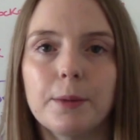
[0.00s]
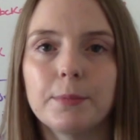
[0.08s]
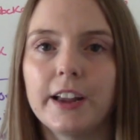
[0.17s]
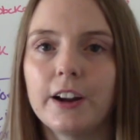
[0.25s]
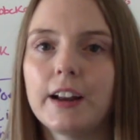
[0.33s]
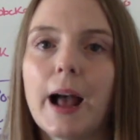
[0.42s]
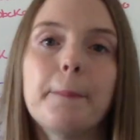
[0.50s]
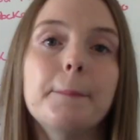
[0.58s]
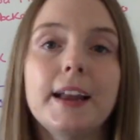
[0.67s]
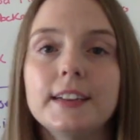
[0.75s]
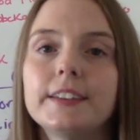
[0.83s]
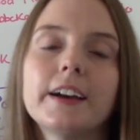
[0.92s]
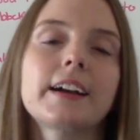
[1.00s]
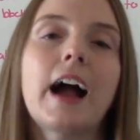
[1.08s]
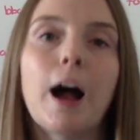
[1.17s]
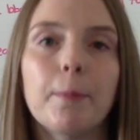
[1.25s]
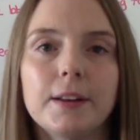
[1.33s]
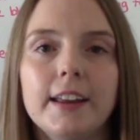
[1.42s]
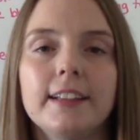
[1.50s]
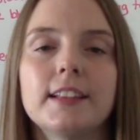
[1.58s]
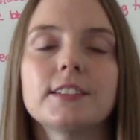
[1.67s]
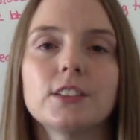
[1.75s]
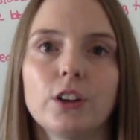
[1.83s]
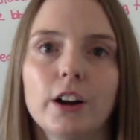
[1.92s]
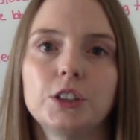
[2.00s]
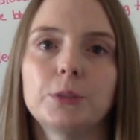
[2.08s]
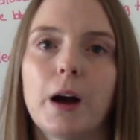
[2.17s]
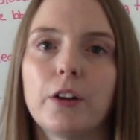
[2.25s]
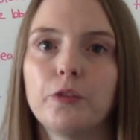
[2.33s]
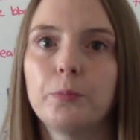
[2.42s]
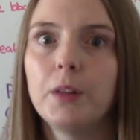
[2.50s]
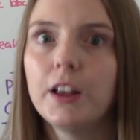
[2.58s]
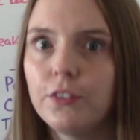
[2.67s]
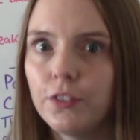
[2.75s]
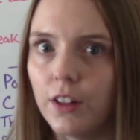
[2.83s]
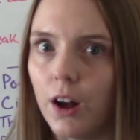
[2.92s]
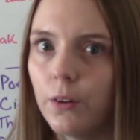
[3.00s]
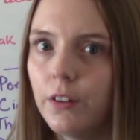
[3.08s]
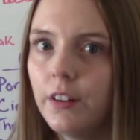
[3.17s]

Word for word: They are not made to accommodate this large amount of blood flow.